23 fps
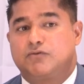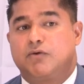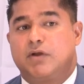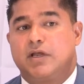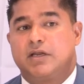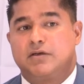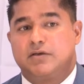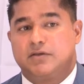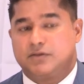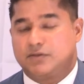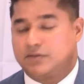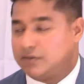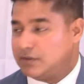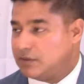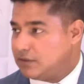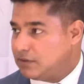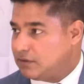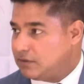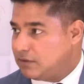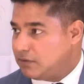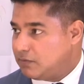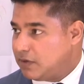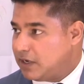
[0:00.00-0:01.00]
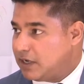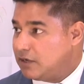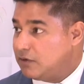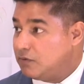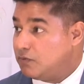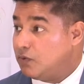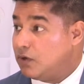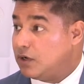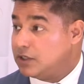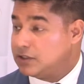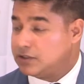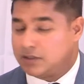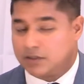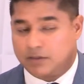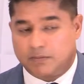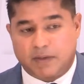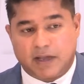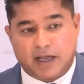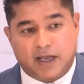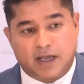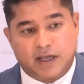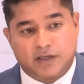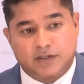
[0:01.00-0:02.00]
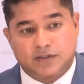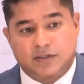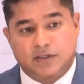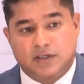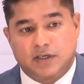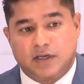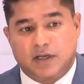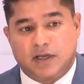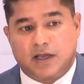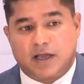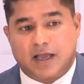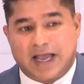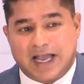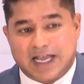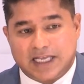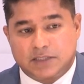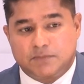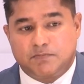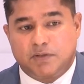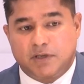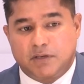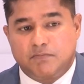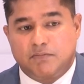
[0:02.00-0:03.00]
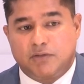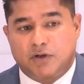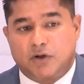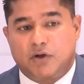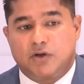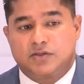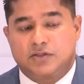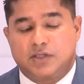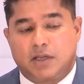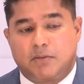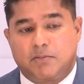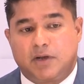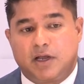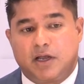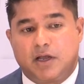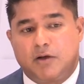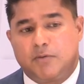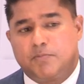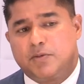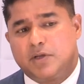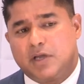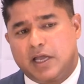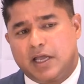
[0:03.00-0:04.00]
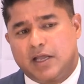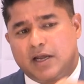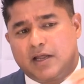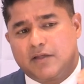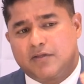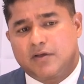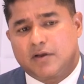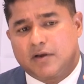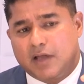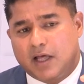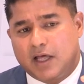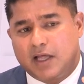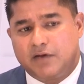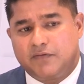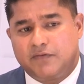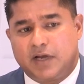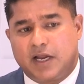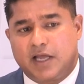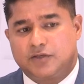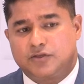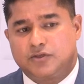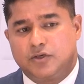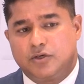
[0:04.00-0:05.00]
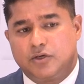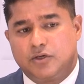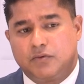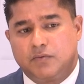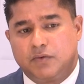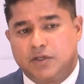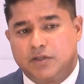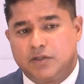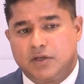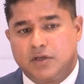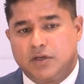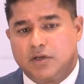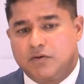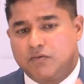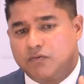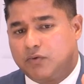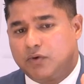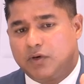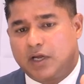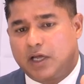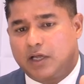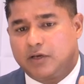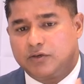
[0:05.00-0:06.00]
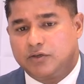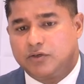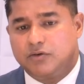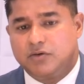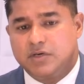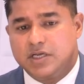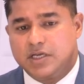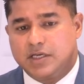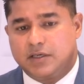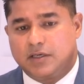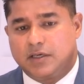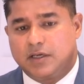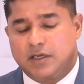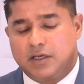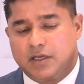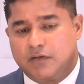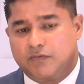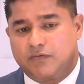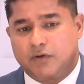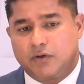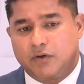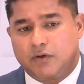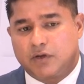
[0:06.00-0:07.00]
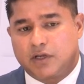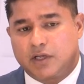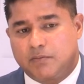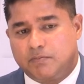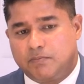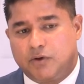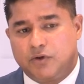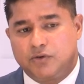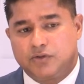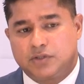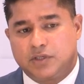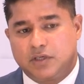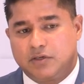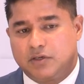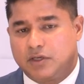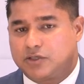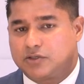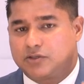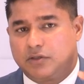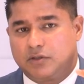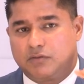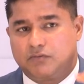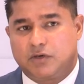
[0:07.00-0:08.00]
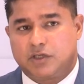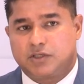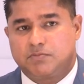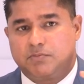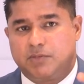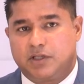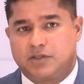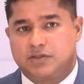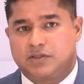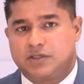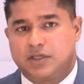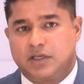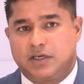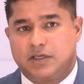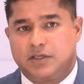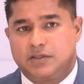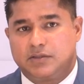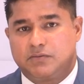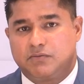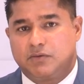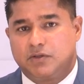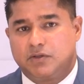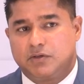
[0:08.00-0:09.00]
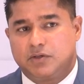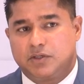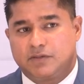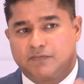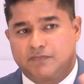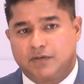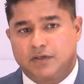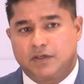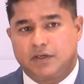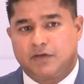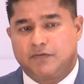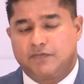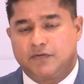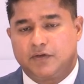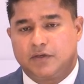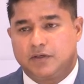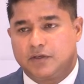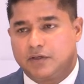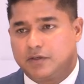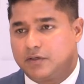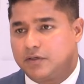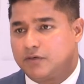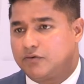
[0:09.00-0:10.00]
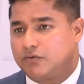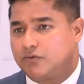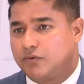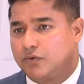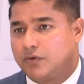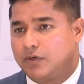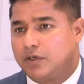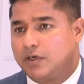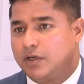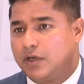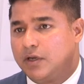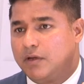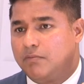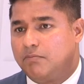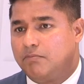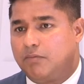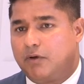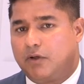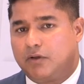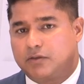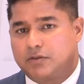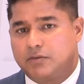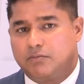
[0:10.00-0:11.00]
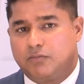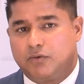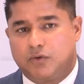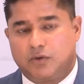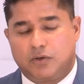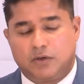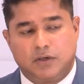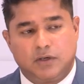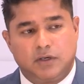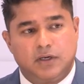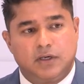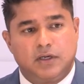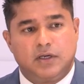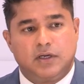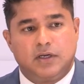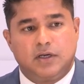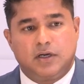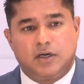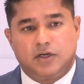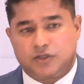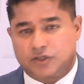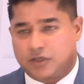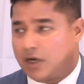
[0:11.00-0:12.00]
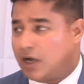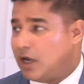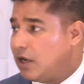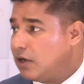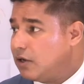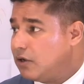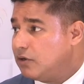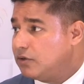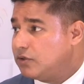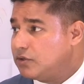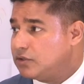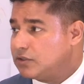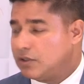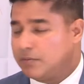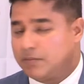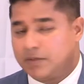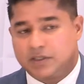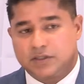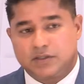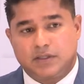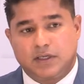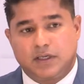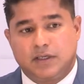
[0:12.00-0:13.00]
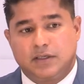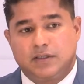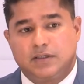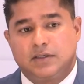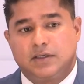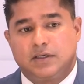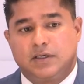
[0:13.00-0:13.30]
greatness the way it was in the past has been because of that myopia. And I think a lot of it has to do with we're not unique. If you look at post-industrial Rust Belt cities, whether it's Philadelphia, Detroit, Baltimore, Chicago to some extent,